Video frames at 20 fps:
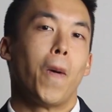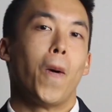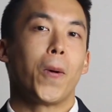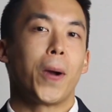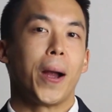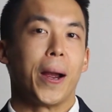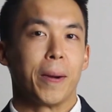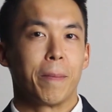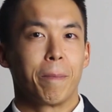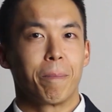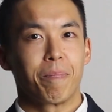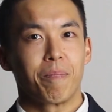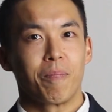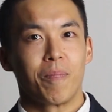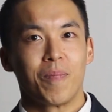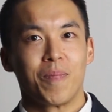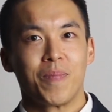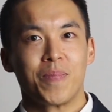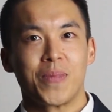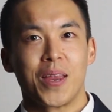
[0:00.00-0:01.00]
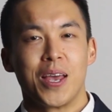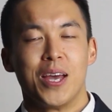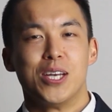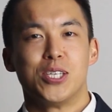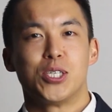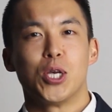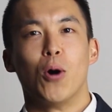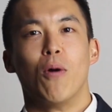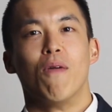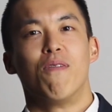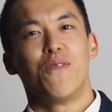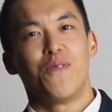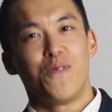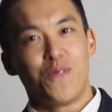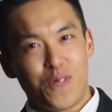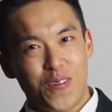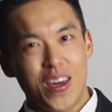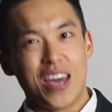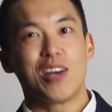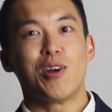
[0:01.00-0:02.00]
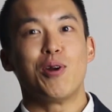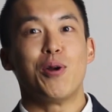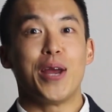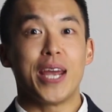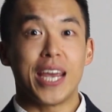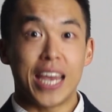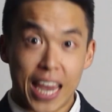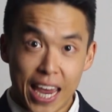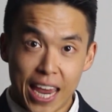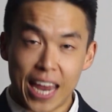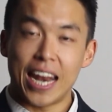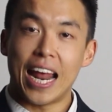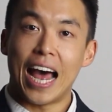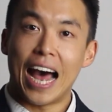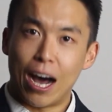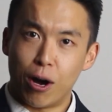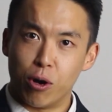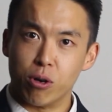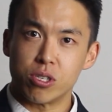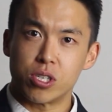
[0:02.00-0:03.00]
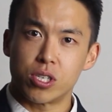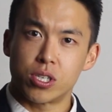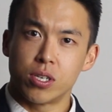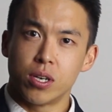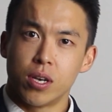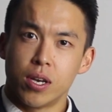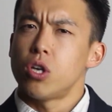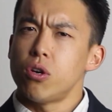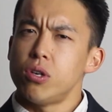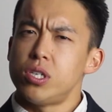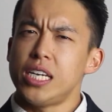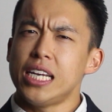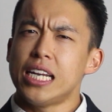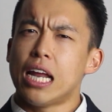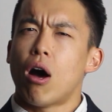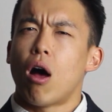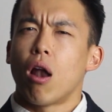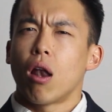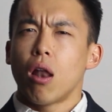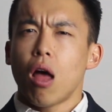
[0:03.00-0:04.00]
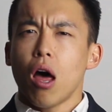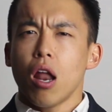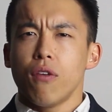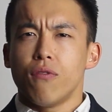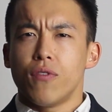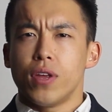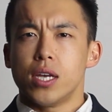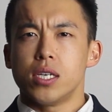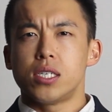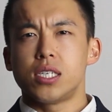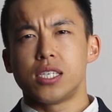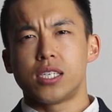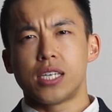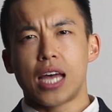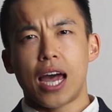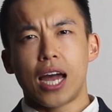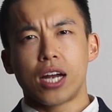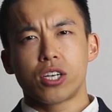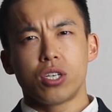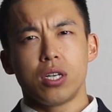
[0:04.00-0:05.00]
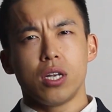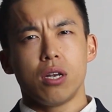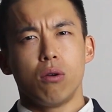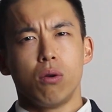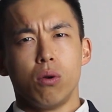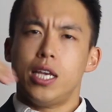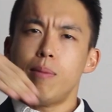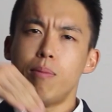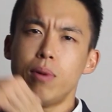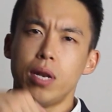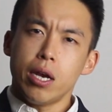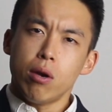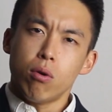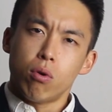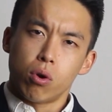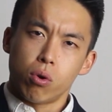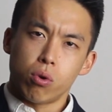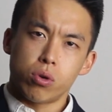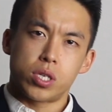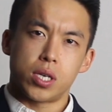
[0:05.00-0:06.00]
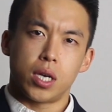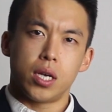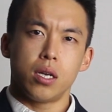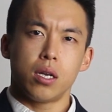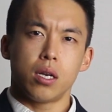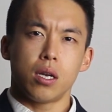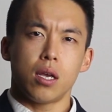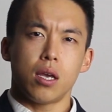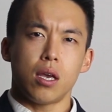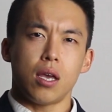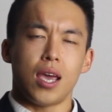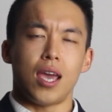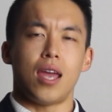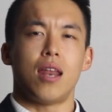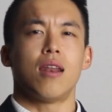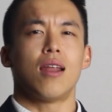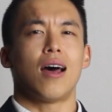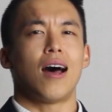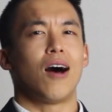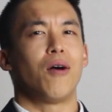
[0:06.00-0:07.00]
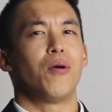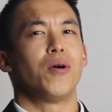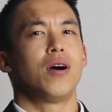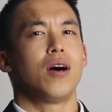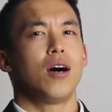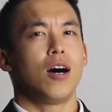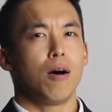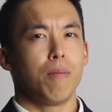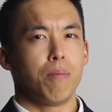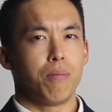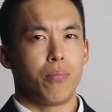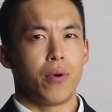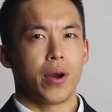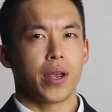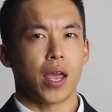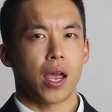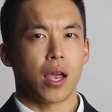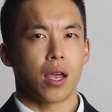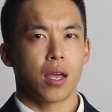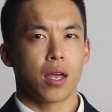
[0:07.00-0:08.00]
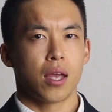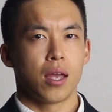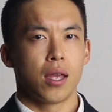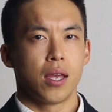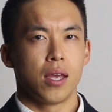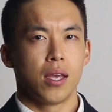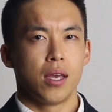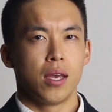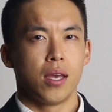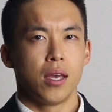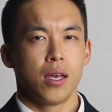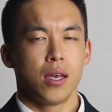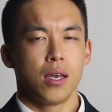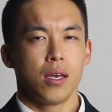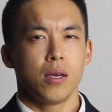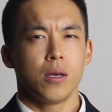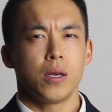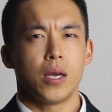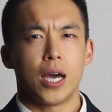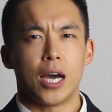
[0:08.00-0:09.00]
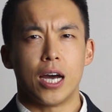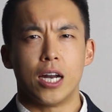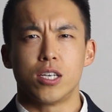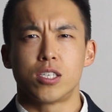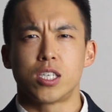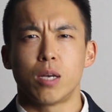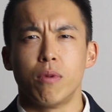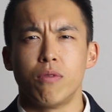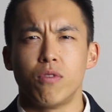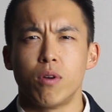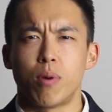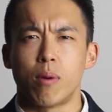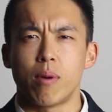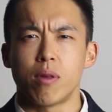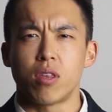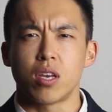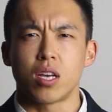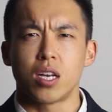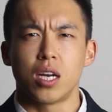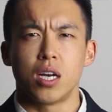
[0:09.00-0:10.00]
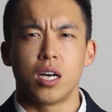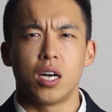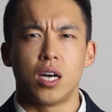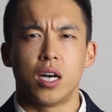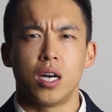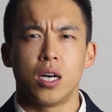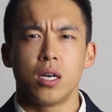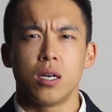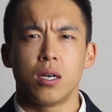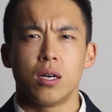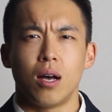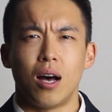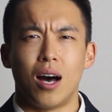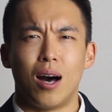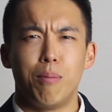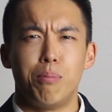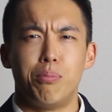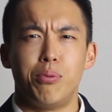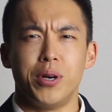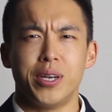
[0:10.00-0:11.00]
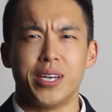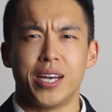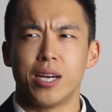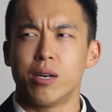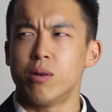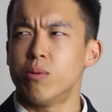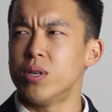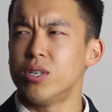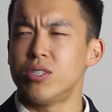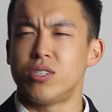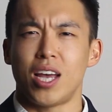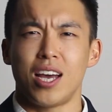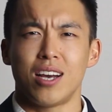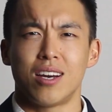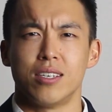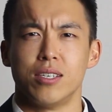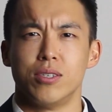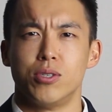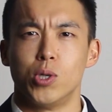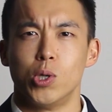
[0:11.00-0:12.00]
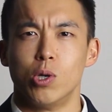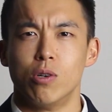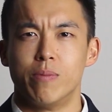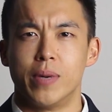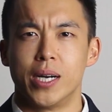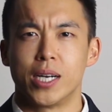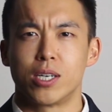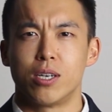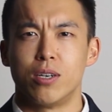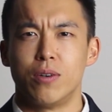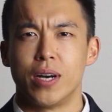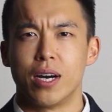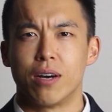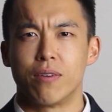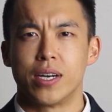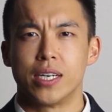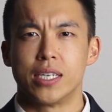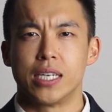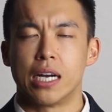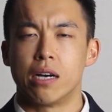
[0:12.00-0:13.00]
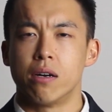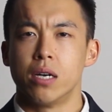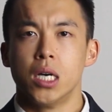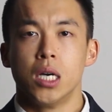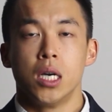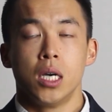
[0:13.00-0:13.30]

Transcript: Okay, so figuring it out. So you see now, a lot of this is actually deeply rooted in our upbringing. Yeah, and some of you probably thinking, upbringing, what has that got to do with my career right now?